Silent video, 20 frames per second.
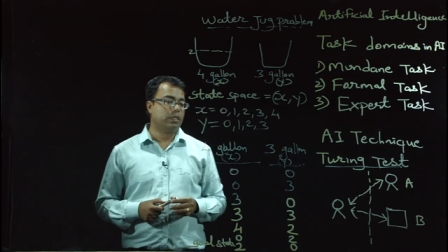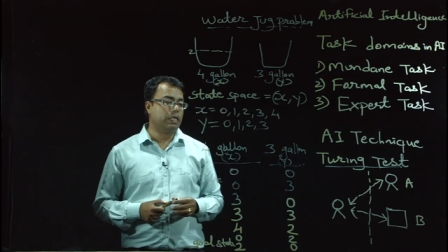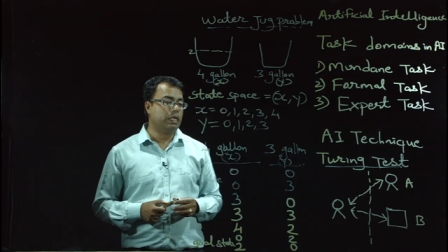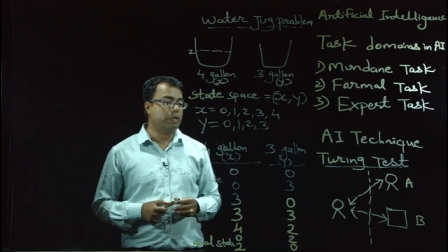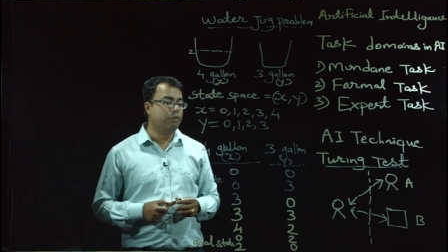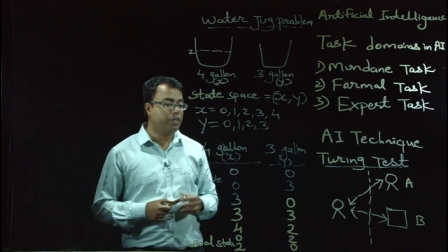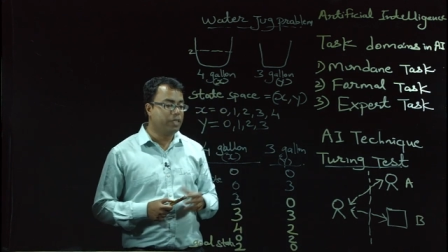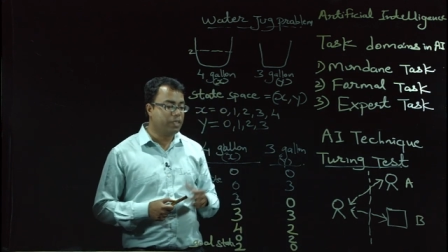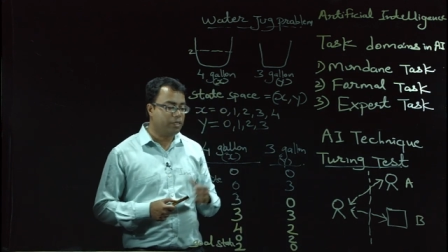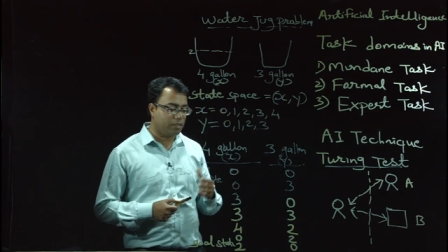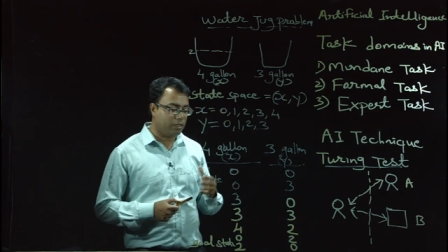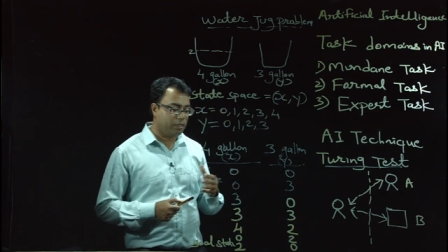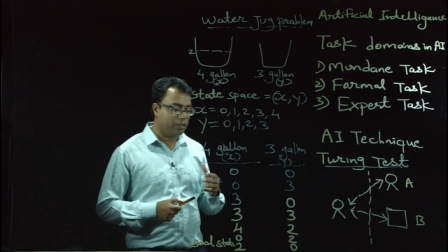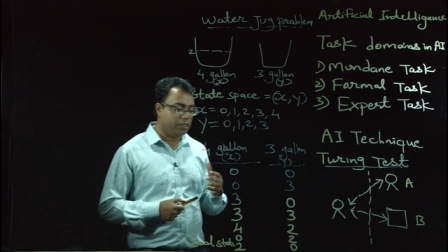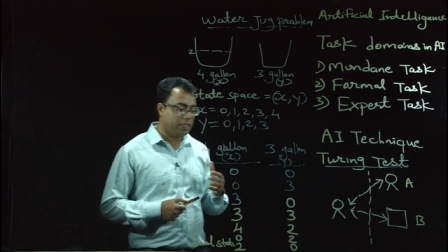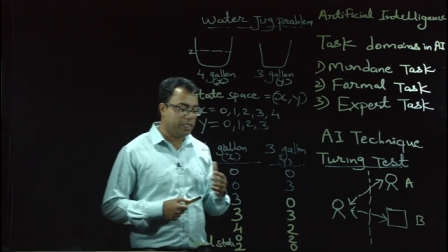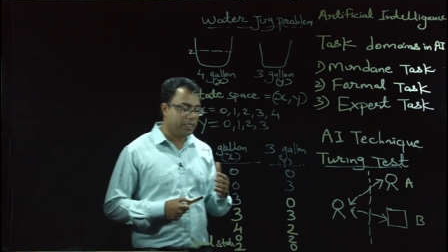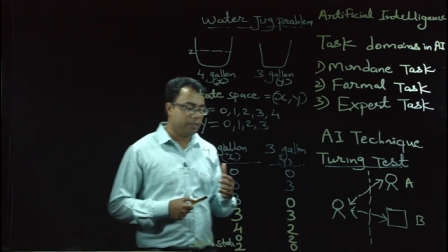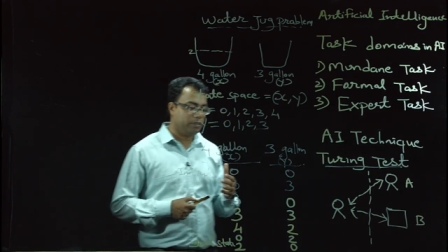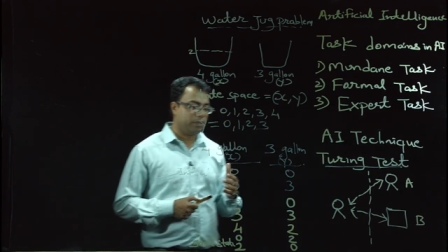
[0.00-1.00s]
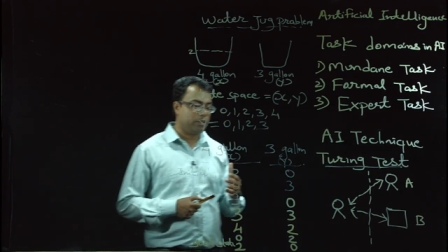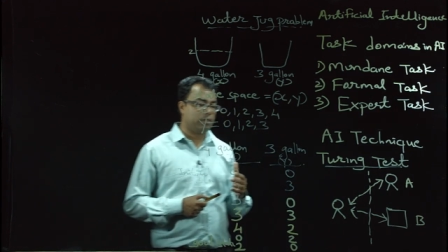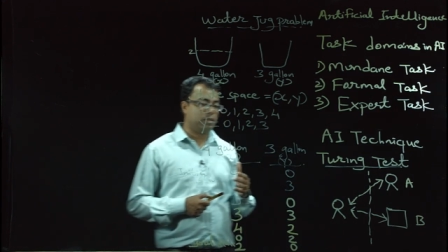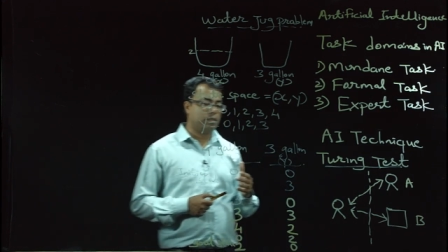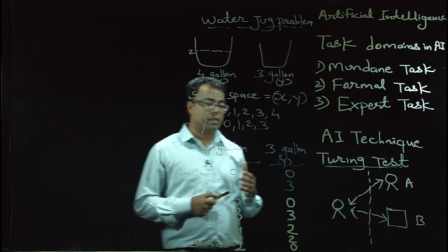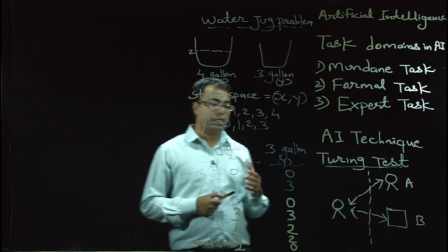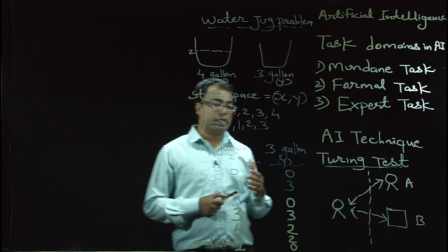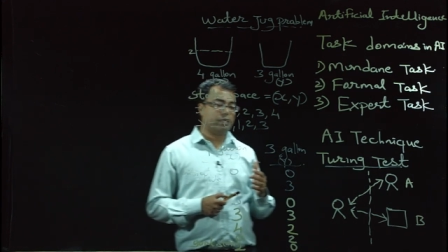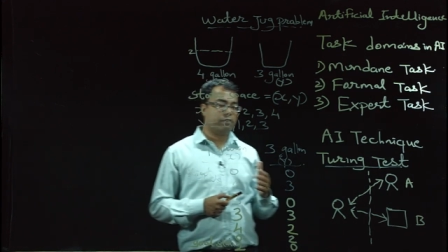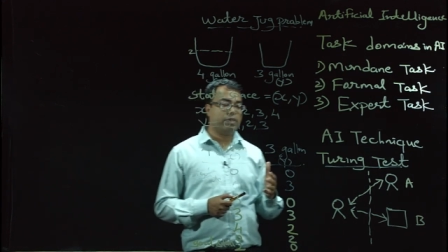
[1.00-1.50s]
he will need
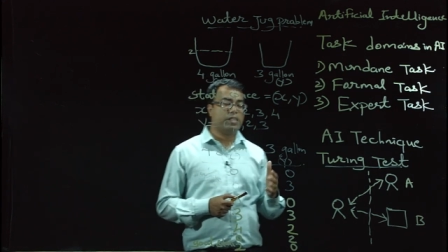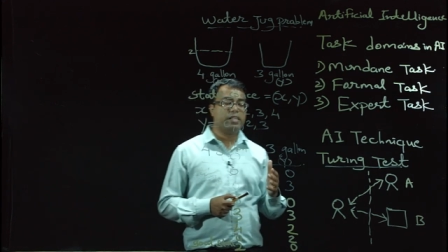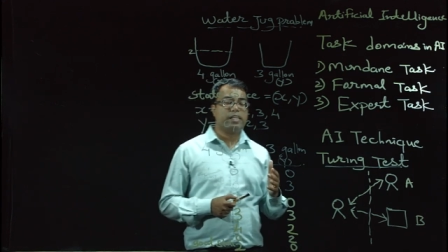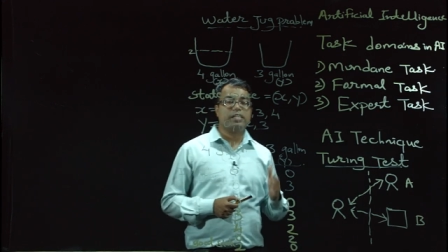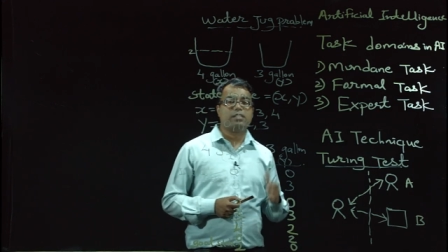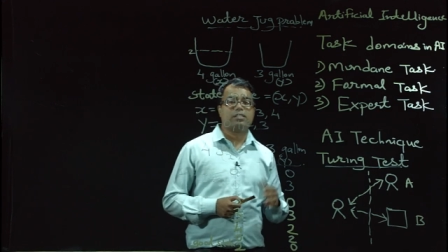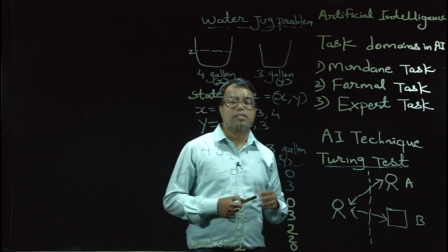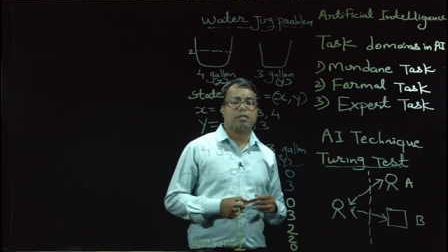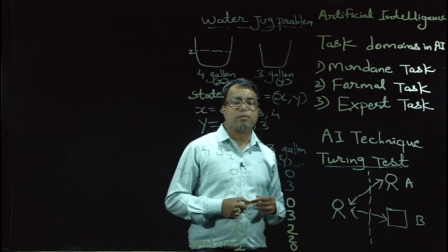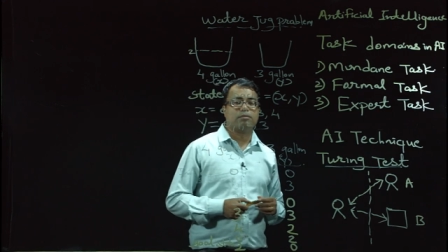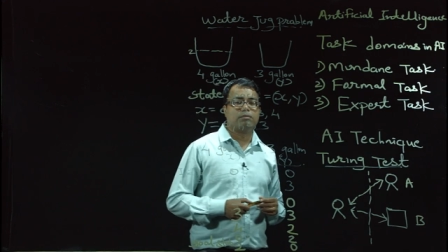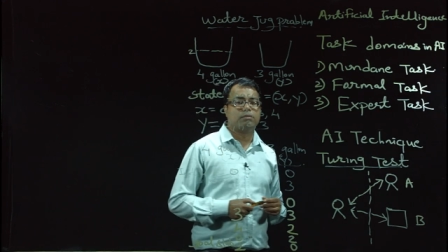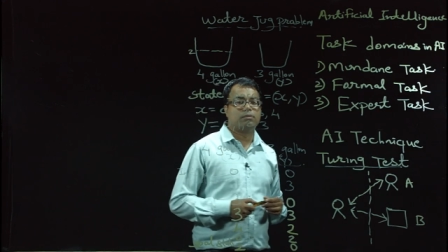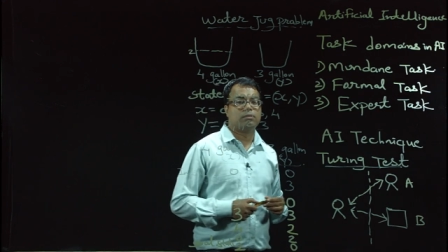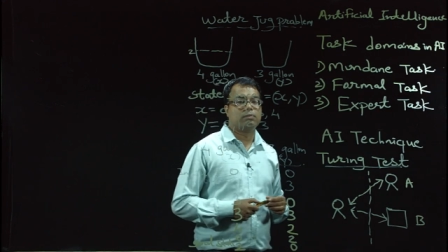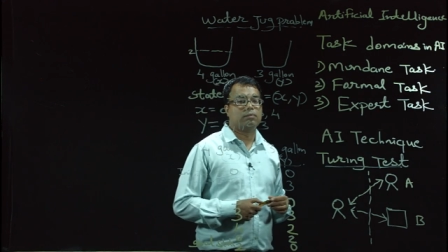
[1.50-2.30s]
it will need some